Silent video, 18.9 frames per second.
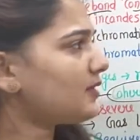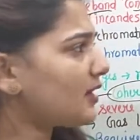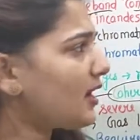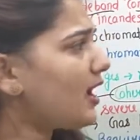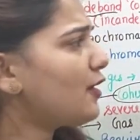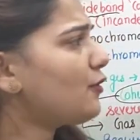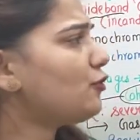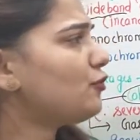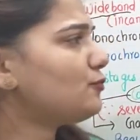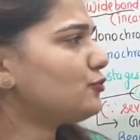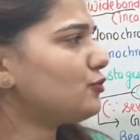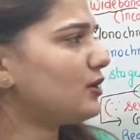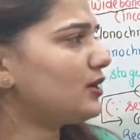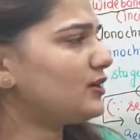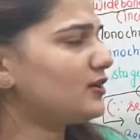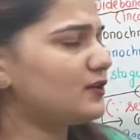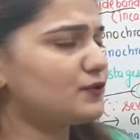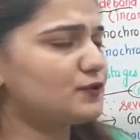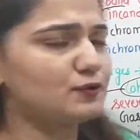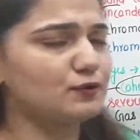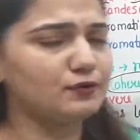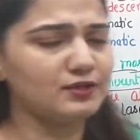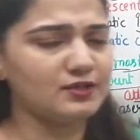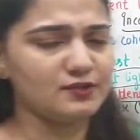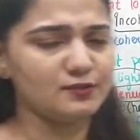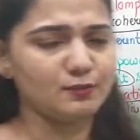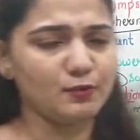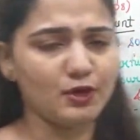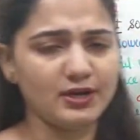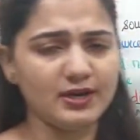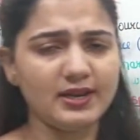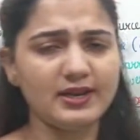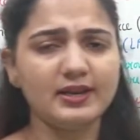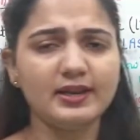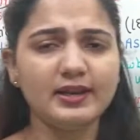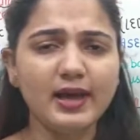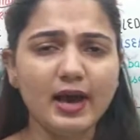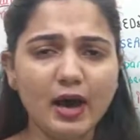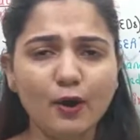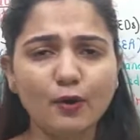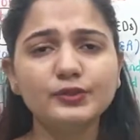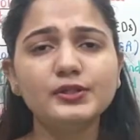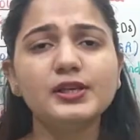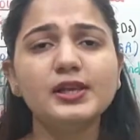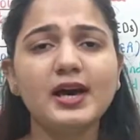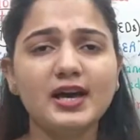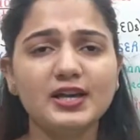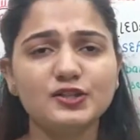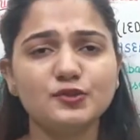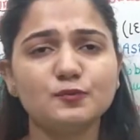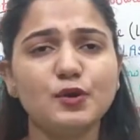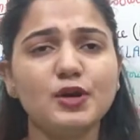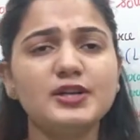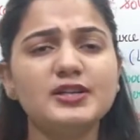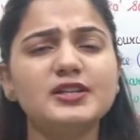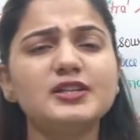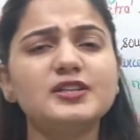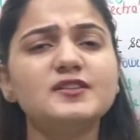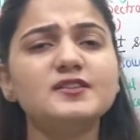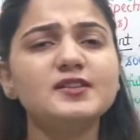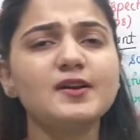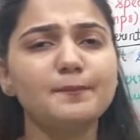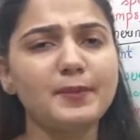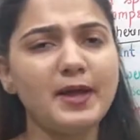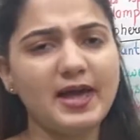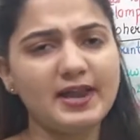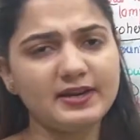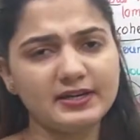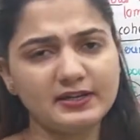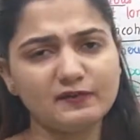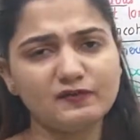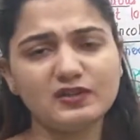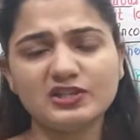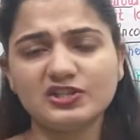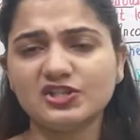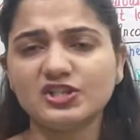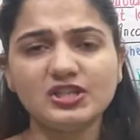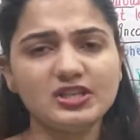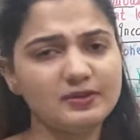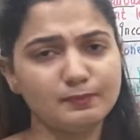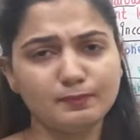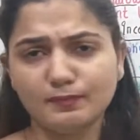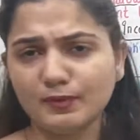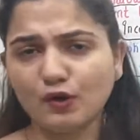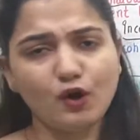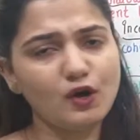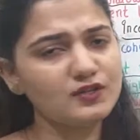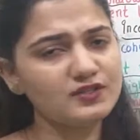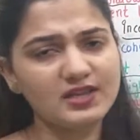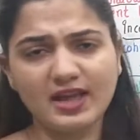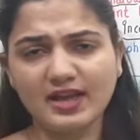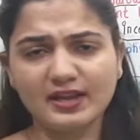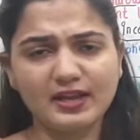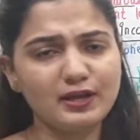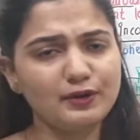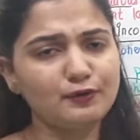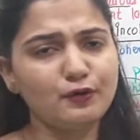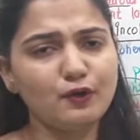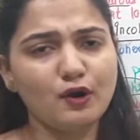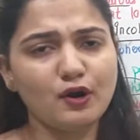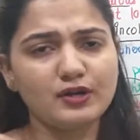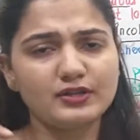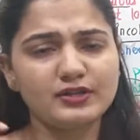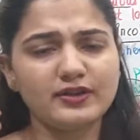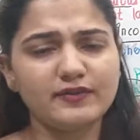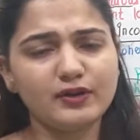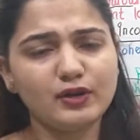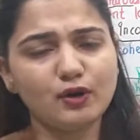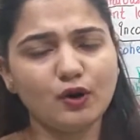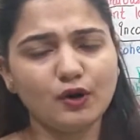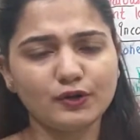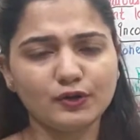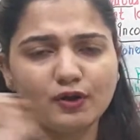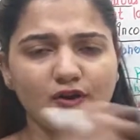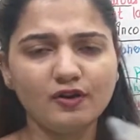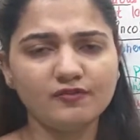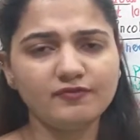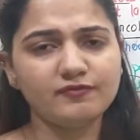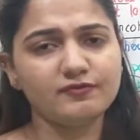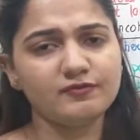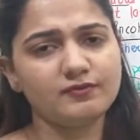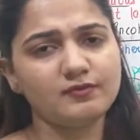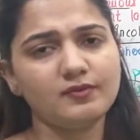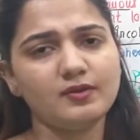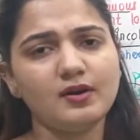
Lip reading: I hope you understood this point. And now the last point is comparatively cheap, because I cannot give a lot of